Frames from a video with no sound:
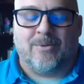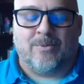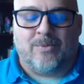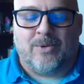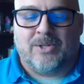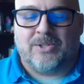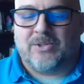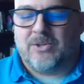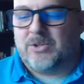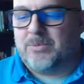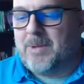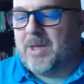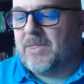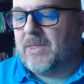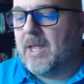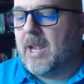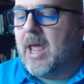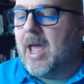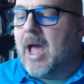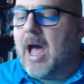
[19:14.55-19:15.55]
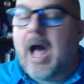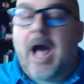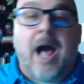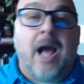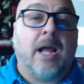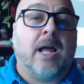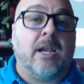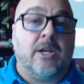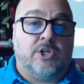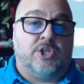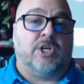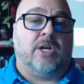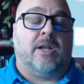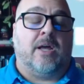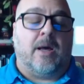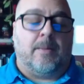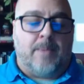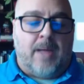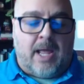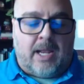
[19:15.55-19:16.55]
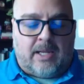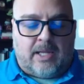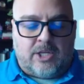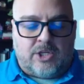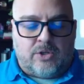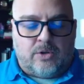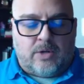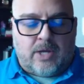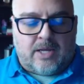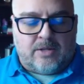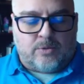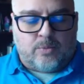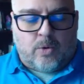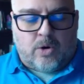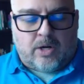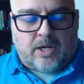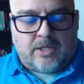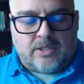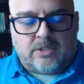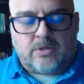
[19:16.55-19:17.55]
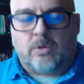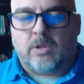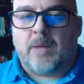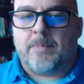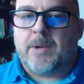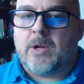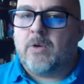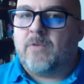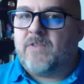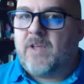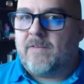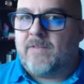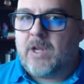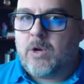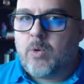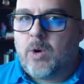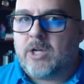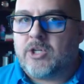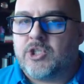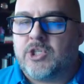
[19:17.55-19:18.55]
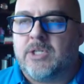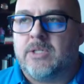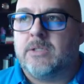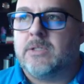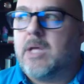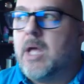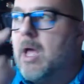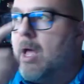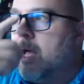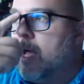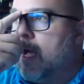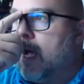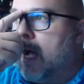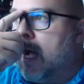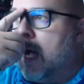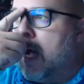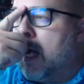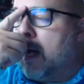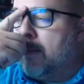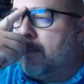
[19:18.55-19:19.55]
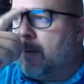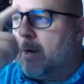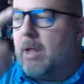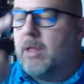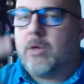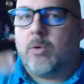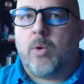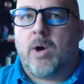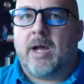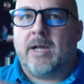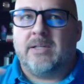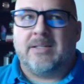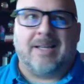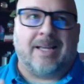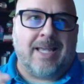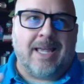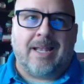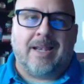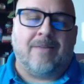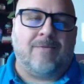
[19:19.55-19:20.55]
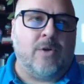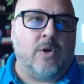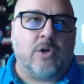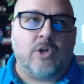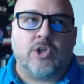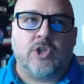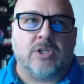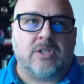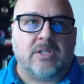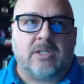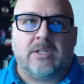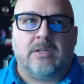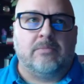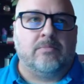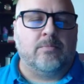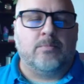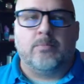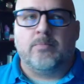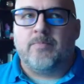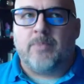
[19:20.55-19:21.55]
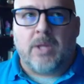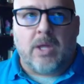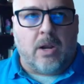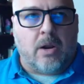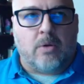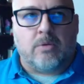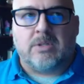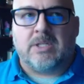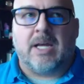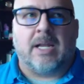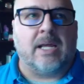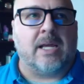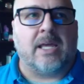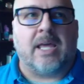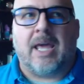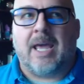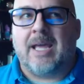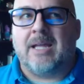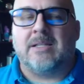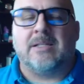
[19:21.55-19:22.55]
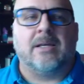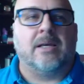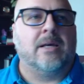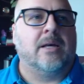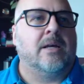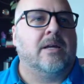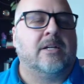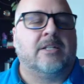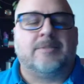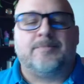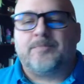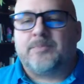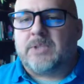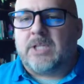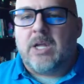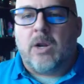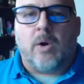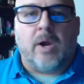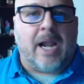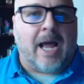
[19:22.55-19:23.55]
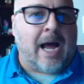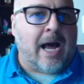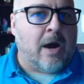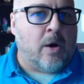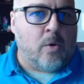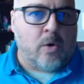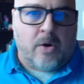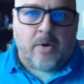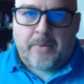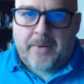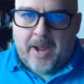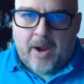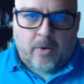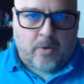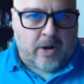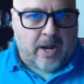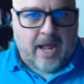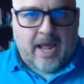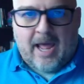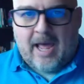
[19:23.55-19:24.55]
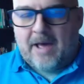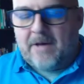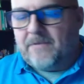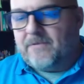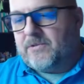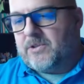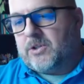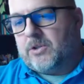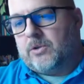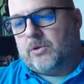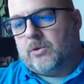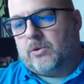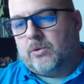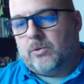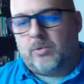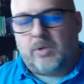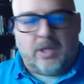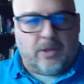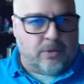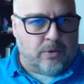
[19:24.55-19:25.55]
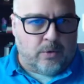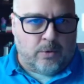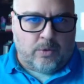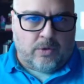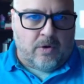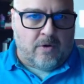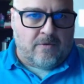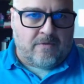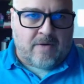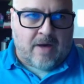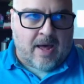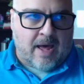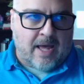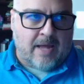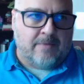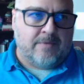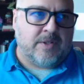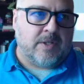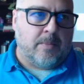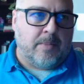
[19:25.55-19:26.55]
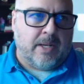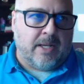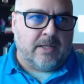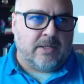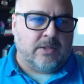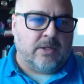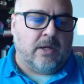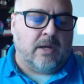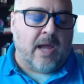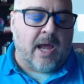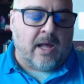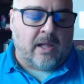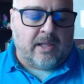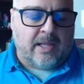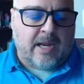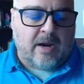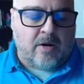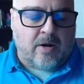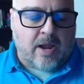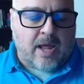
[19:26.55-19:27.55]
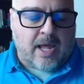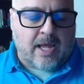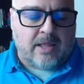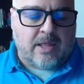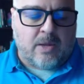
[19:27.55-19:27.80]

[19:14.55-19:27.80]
I gotta shut up and get you guys working, so let me know if you have any questions, but otherwise, again, if you could just dedicate an hour to an hour and a half to get through your 5, submit it to Ellie and I, then we can put it together and